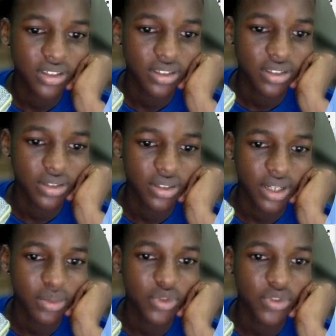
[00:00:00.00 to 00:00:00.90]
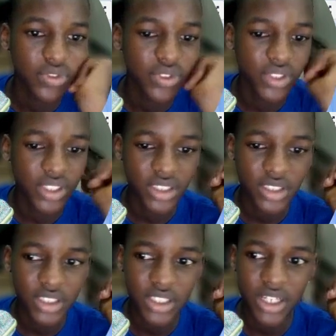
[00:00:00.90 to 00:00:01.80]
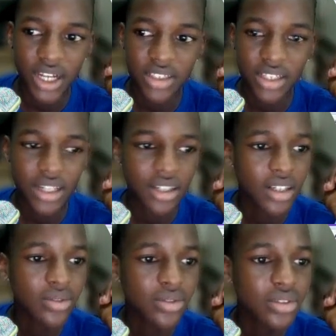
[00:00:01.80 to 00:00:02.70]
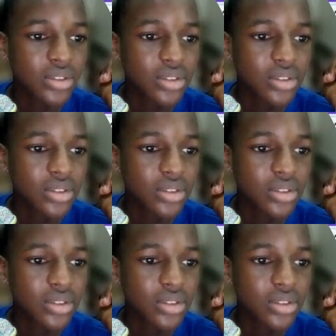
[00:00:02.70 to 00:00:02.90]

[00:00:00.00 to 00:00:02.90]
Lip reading: You can move the cat around.